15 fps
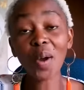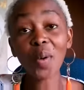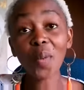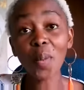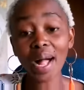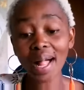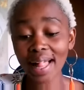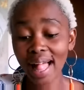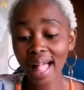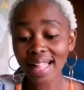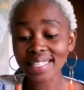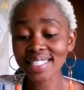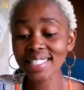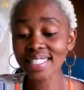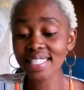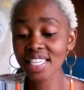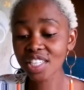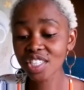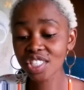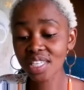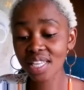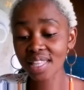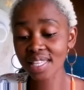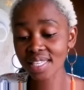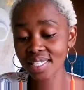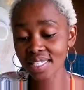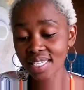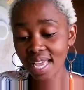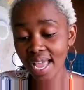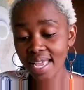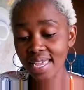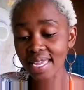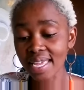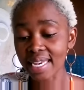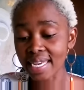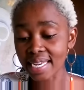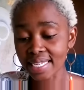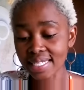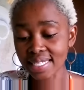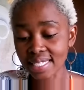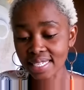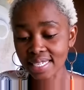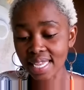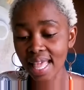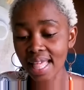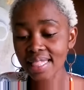Well, I'll teach this guy a lesson.